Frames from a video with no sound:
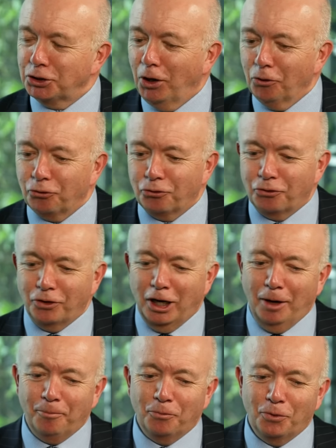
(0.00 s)
Stoltz,
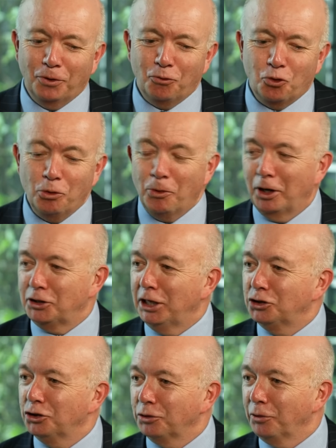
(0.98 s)
drew my
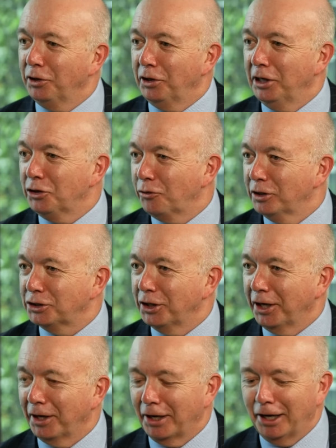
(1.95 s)
attention to an
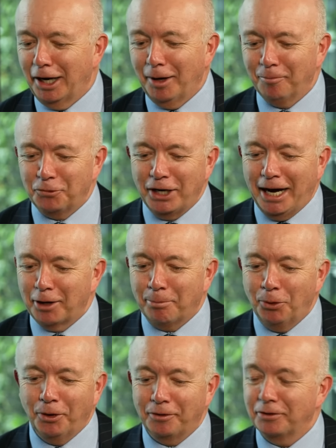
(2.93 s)
interesting data
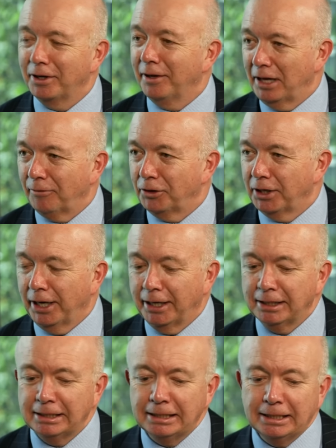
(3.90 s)
point the other
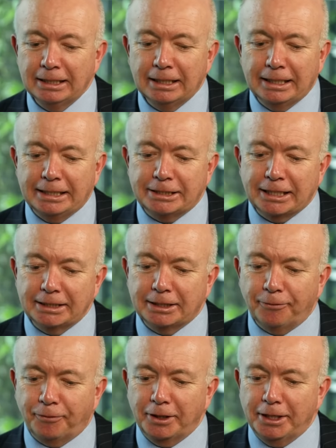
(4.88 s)
day. He said
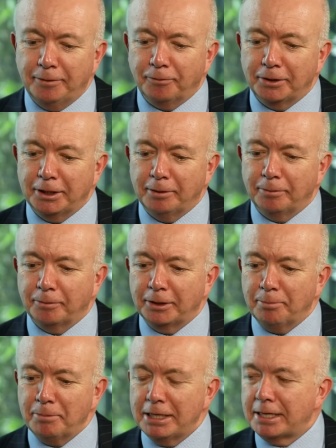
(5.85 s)
that the
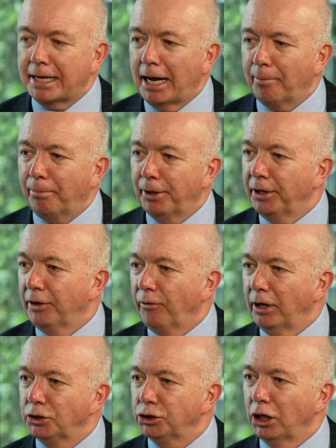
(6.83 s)
mid-cap P/E
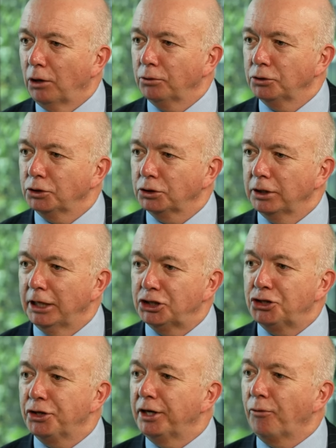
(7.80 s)
ratio
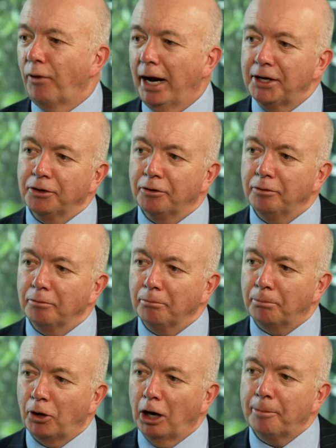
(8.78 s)
has derated
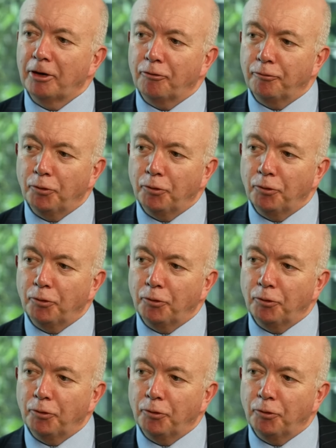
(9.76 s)
by about